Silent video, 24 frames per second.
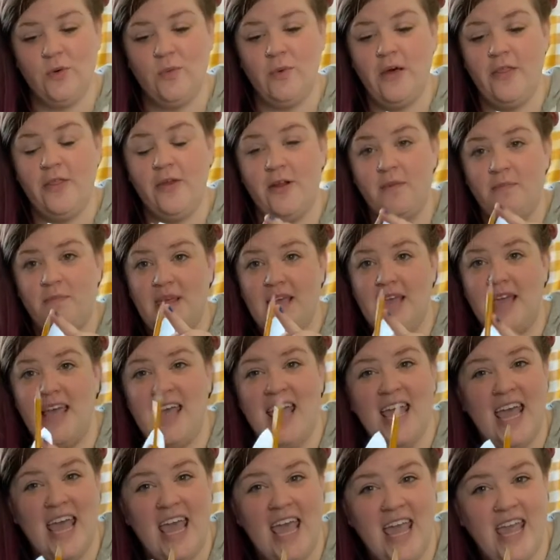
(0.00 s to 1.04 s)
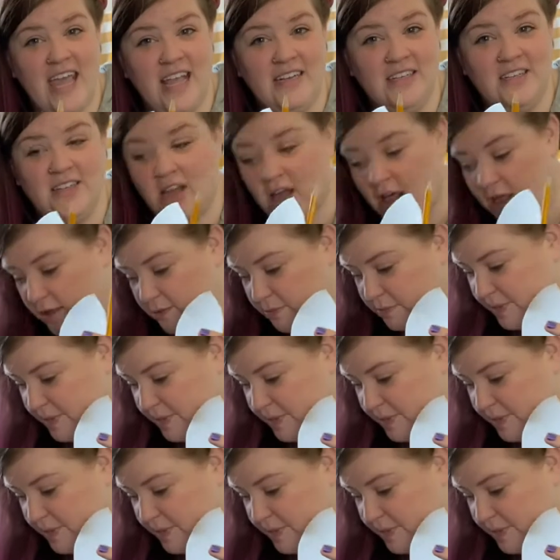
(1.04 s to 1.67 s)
whether it be a dull